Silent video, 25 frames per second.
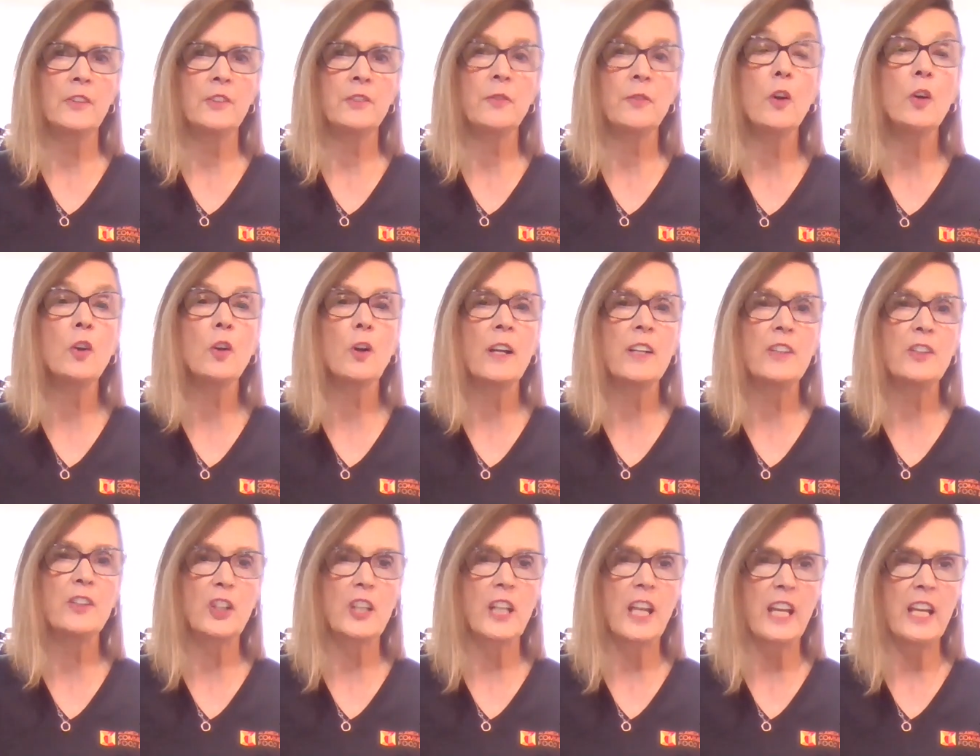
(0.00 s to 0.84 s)
voter
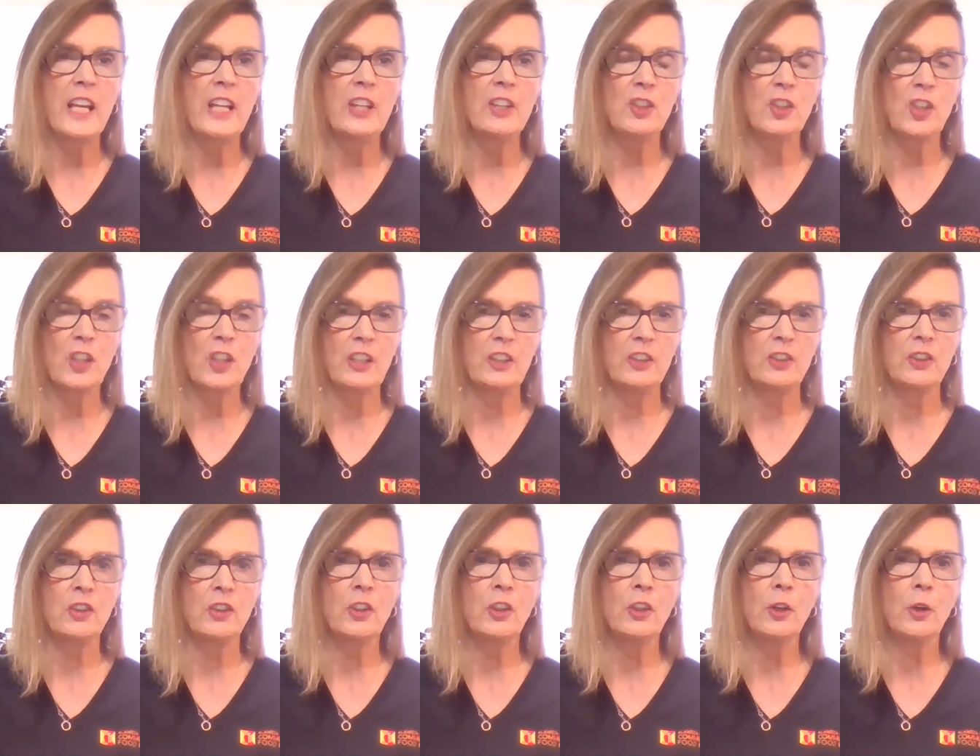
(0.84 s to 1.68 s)
education
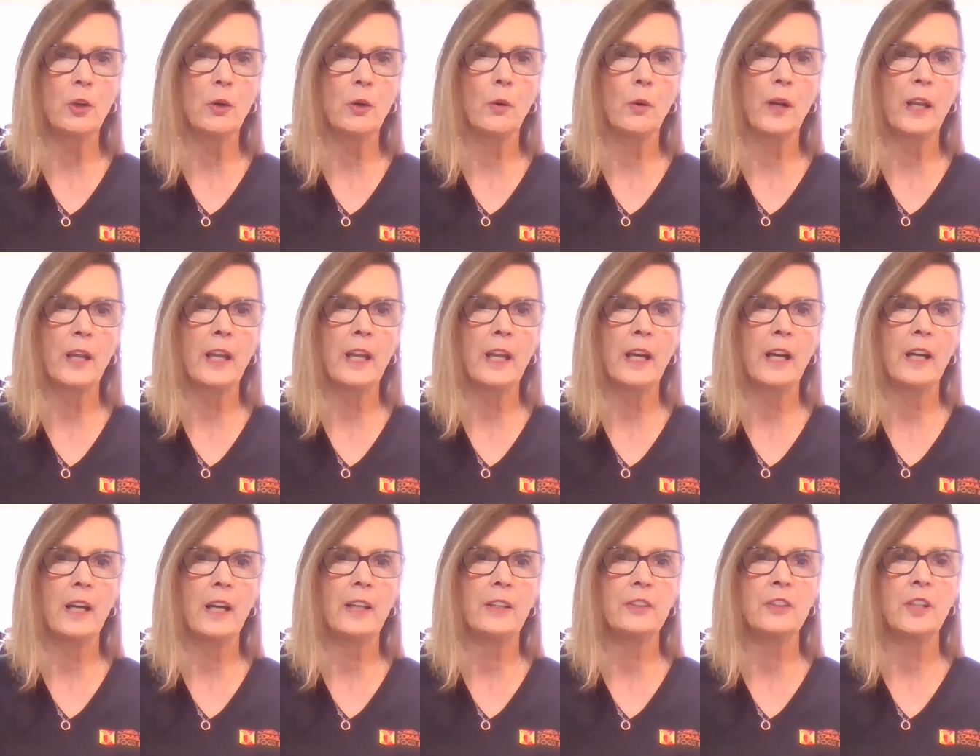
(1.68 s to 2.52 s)
too,
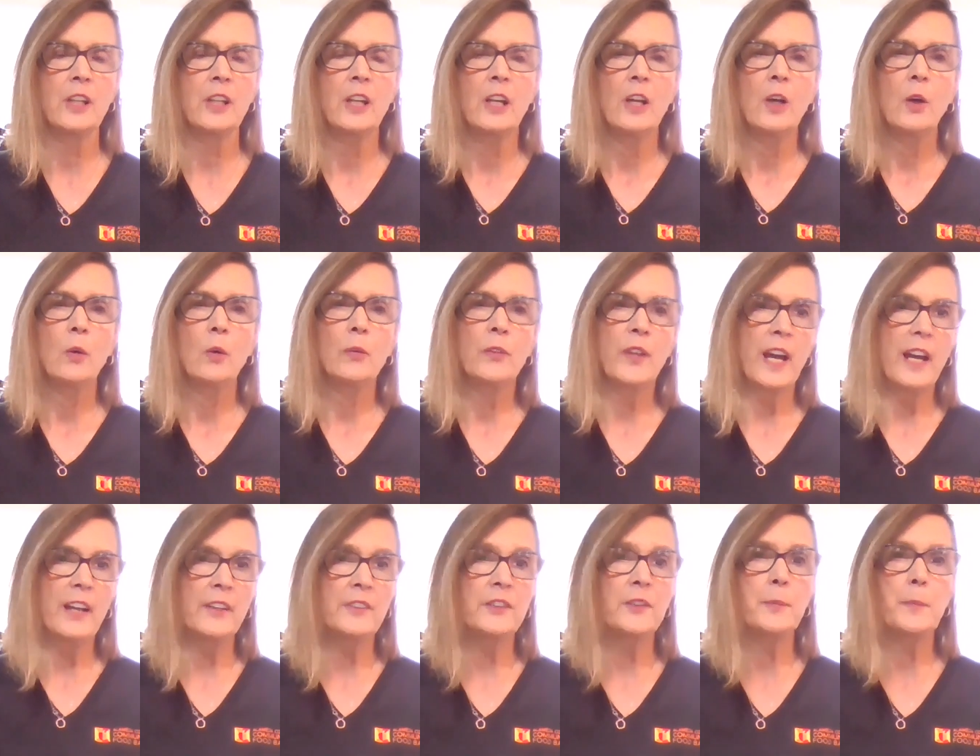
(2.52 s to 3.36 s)
and
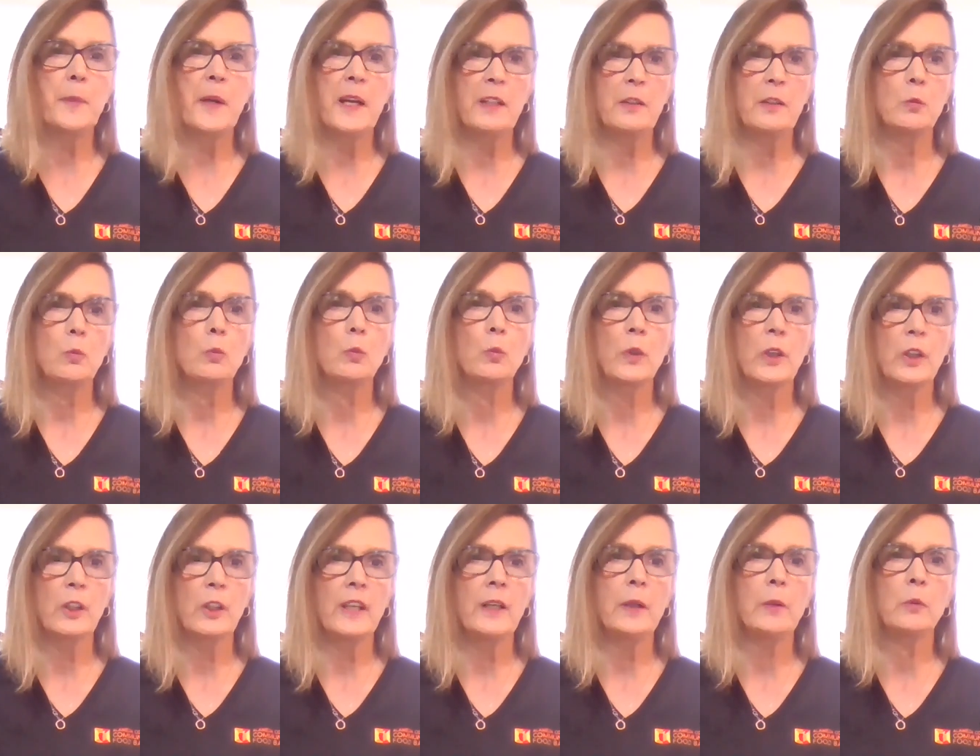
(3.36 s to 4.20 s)
that's been
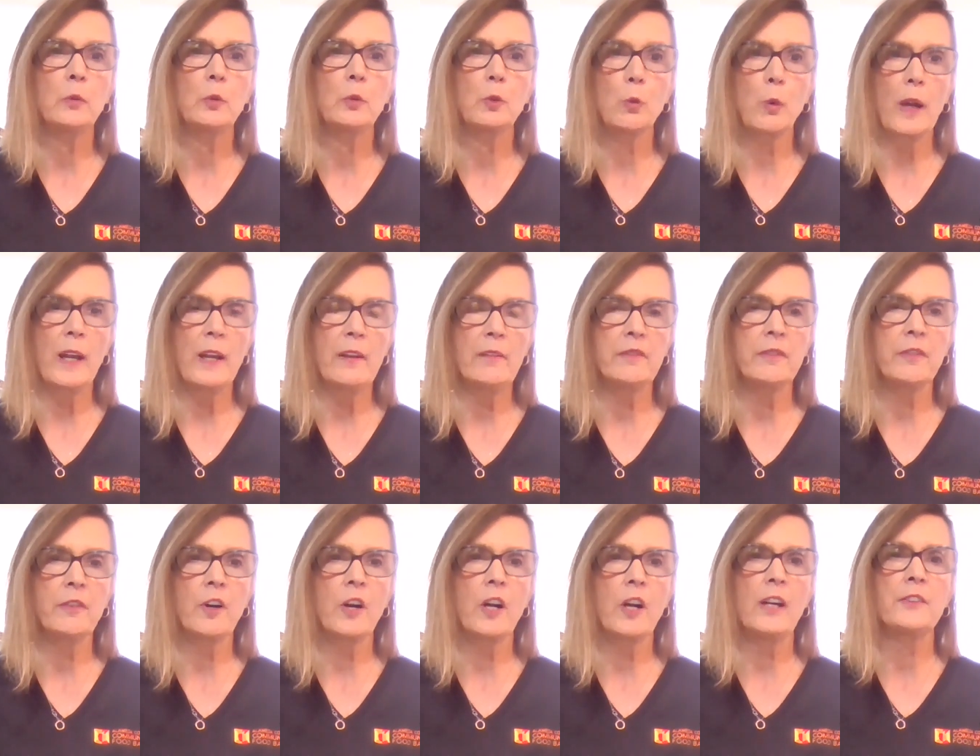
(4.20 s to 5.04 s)
really great
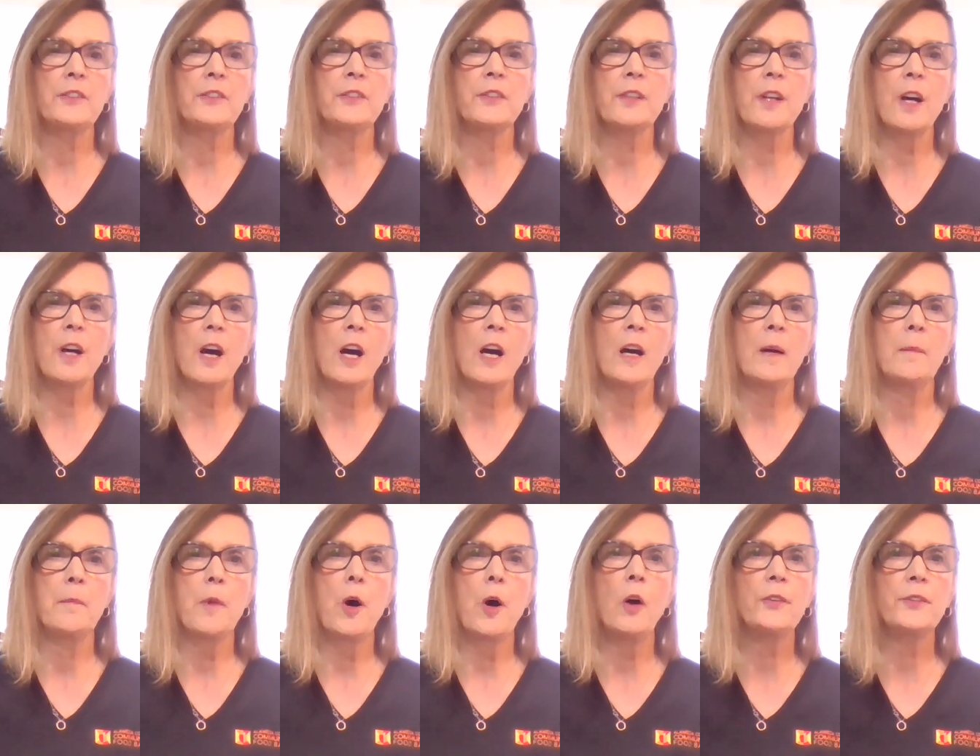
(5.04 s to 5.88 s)
for us.
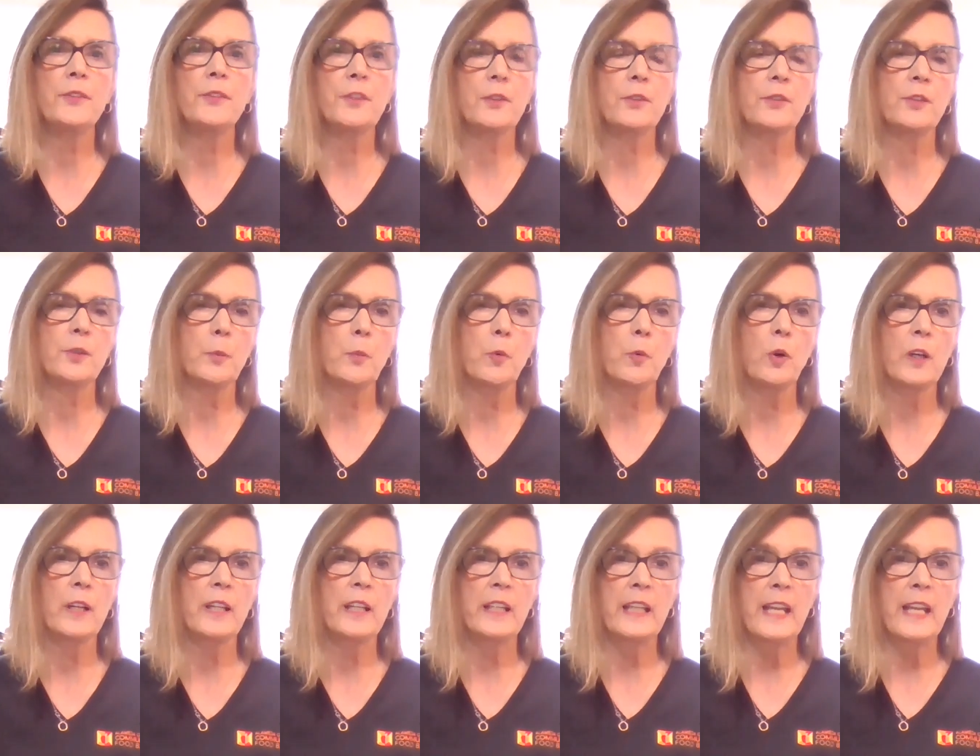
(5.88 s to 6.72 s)
Also supporting